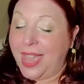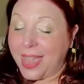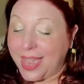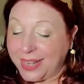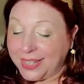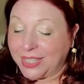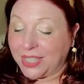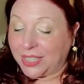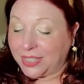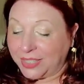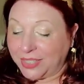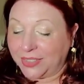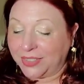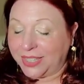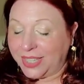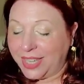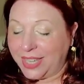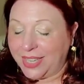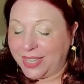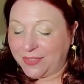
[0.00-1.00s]
and
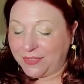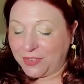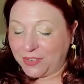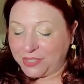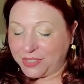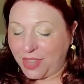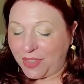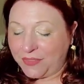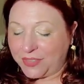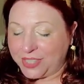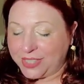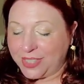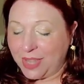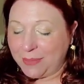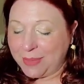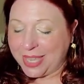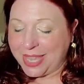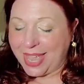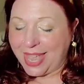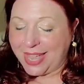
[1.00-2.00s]
clearly give yourself a
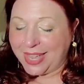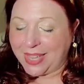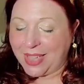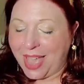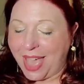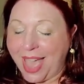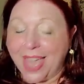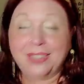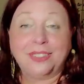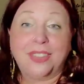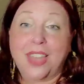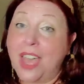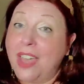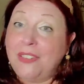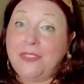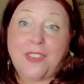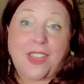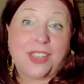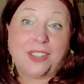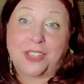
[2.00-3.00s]
stomach ache. I
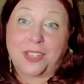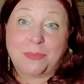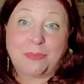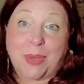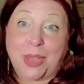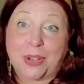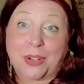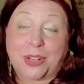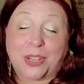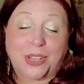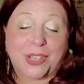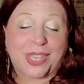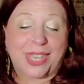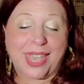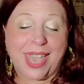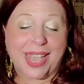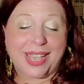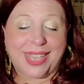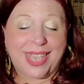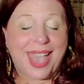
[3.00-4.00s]
love a good butter
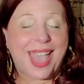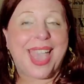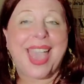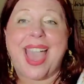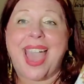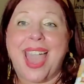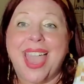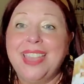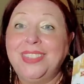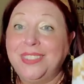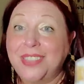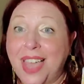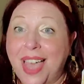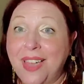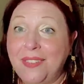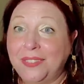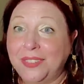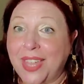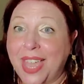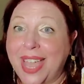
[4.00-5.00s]
cookie. I can't, I
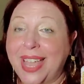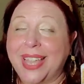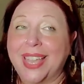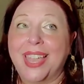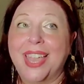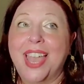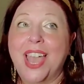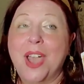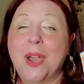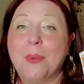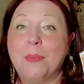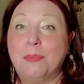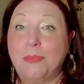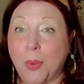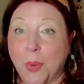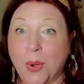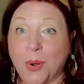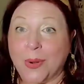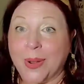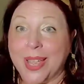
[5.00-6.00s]
love like
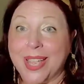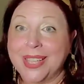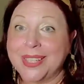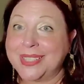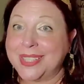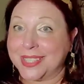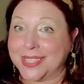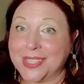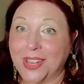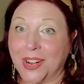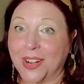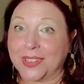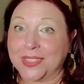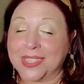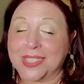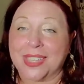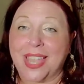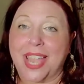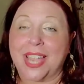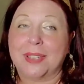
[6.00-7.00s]
boring
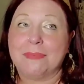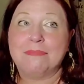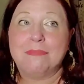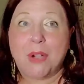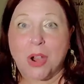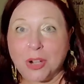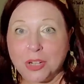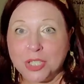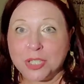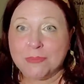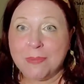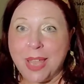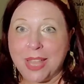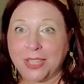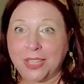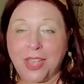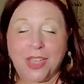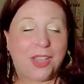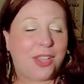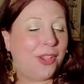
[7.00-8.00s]
desserts like
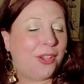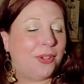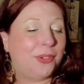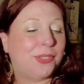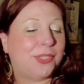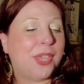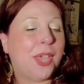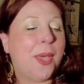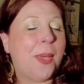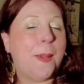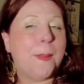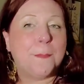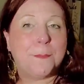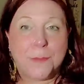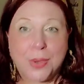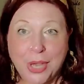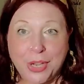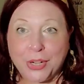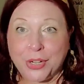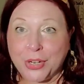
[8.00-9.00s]
marshmallows,
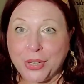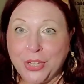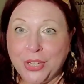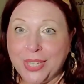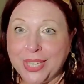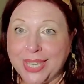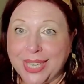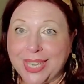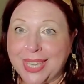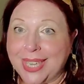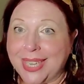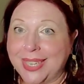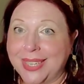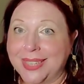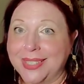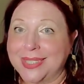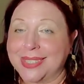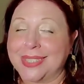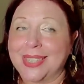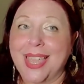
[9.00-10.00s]
butter
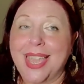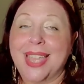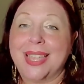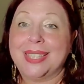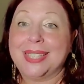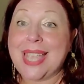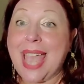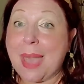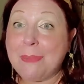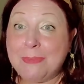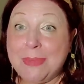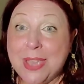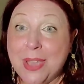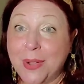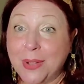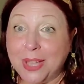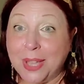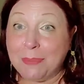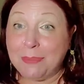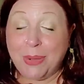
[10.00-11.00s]
cookies,
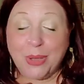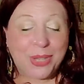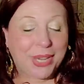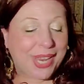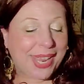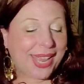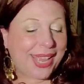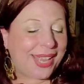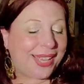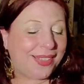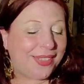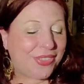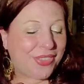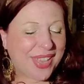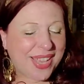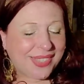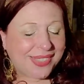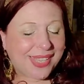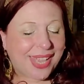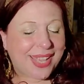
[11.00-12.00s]
tapioca pudding,
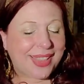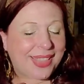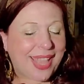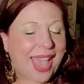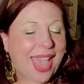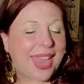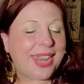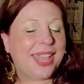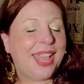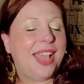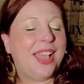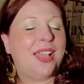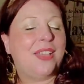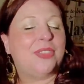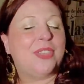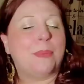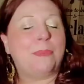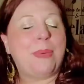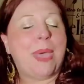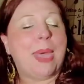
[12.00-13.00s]
things like that.
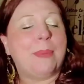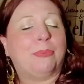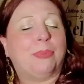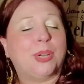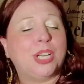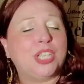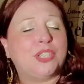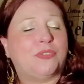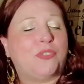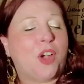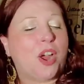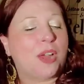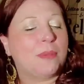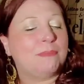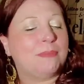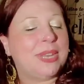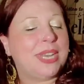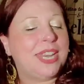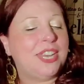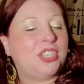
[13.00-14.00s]
The Pepperidge
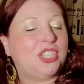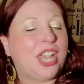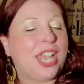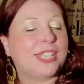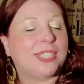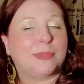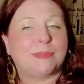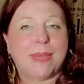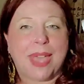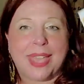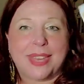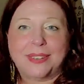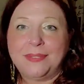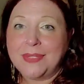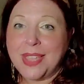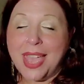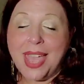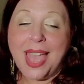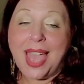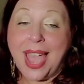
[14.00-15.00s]
Farm mini chessmen.
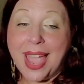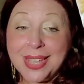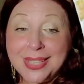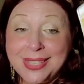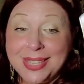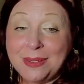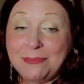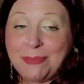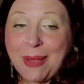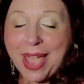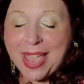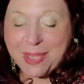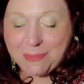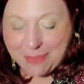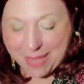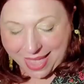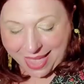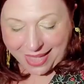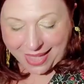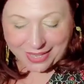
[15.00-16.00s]
I did buy a
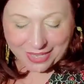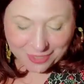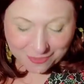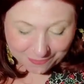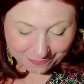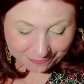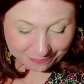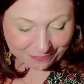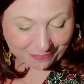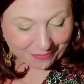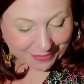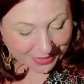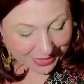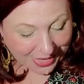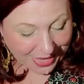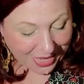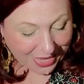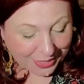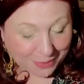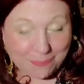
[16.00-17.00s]
bag.
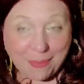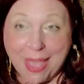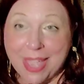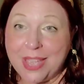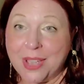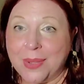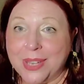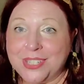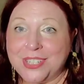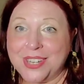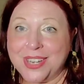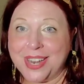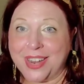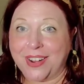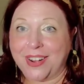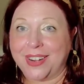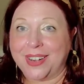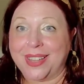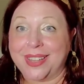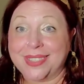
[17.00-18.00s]
It's
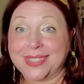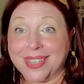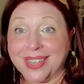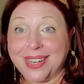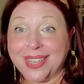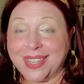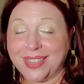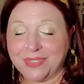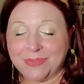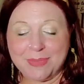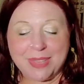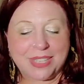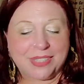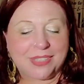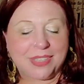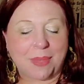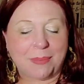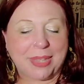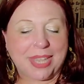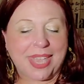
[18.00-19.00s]
bioengineered. It's gonna give me a
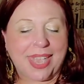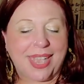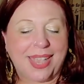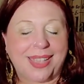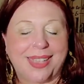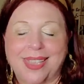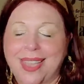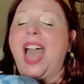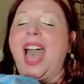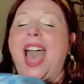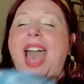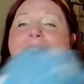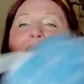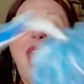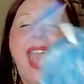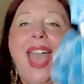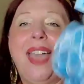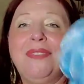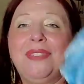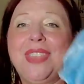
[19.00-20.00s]
stomach ache. I
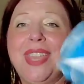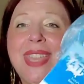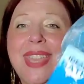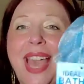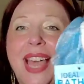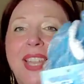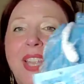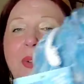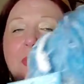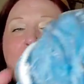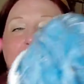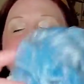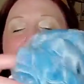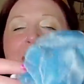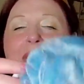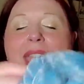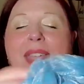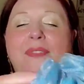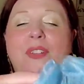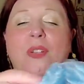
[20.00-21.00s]
have the yellow one
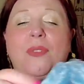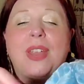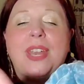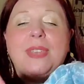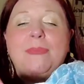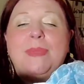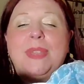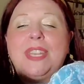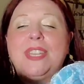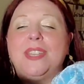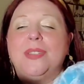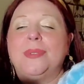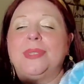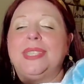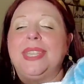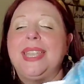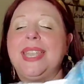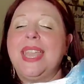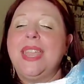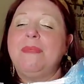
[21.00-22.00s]
and I've already been
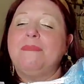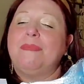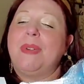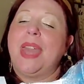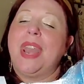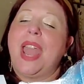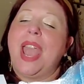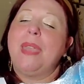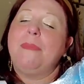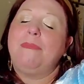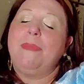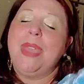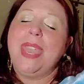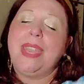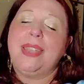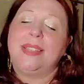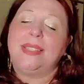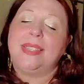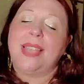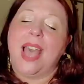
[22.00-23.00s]
using it, but I
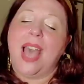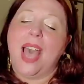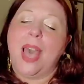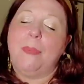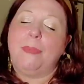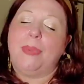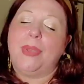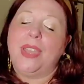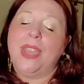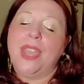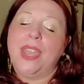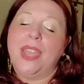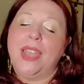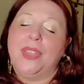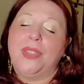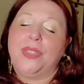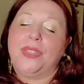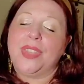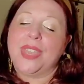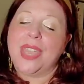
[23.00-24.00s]
picked up
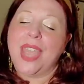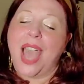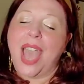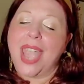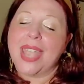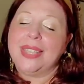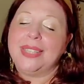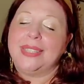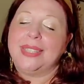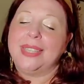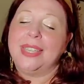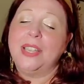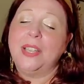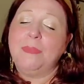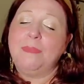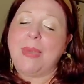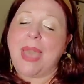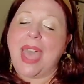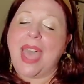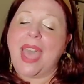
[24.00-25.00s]
the Ideal
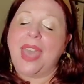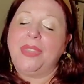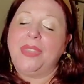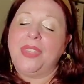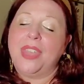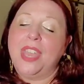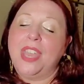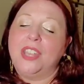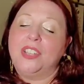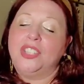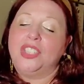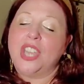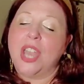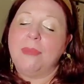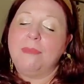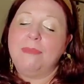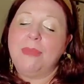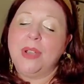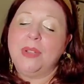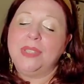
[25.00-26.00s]
Bath
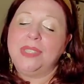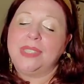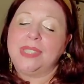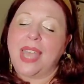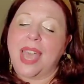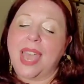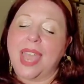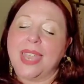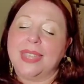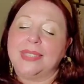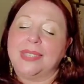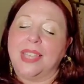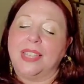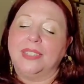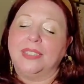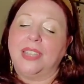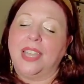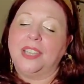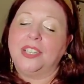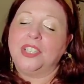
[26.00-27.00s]
Jumbo Size
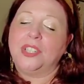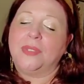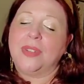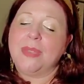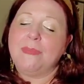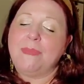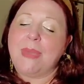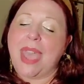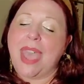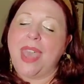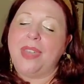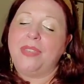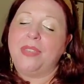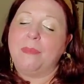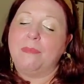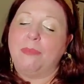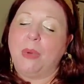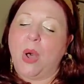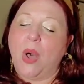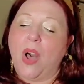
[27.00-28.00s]
Luxury Bath
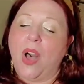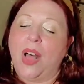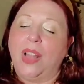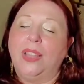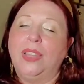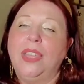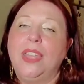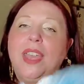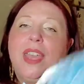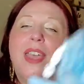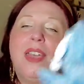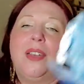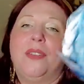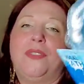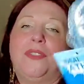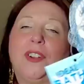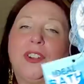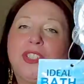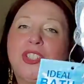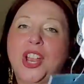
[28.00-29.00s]
Ball
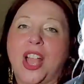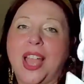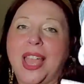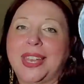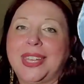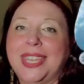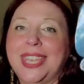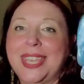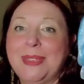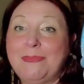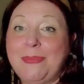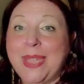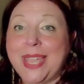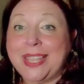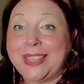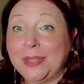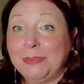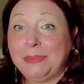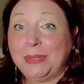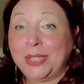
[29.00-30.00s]
for John. He
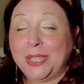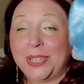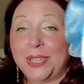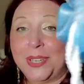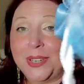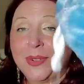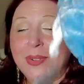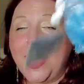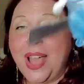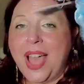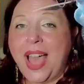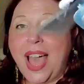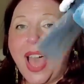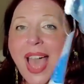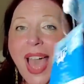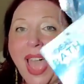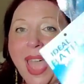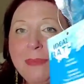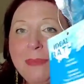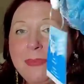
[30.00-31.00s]
picked the blue,
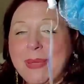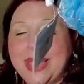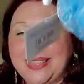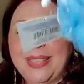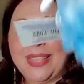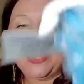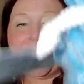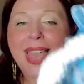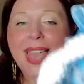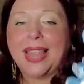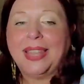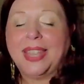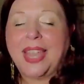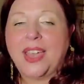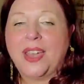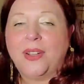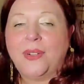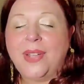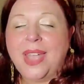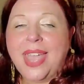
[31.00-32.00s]
I picked the
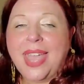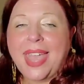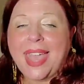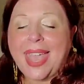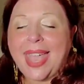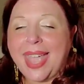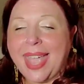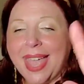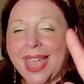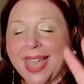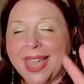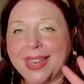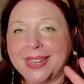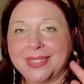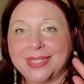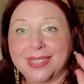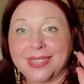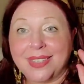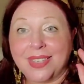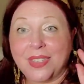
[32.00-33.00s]
yellow,
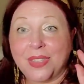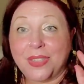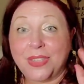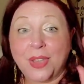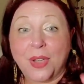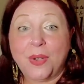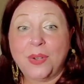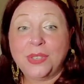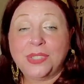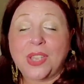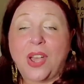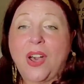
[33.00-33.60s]
and those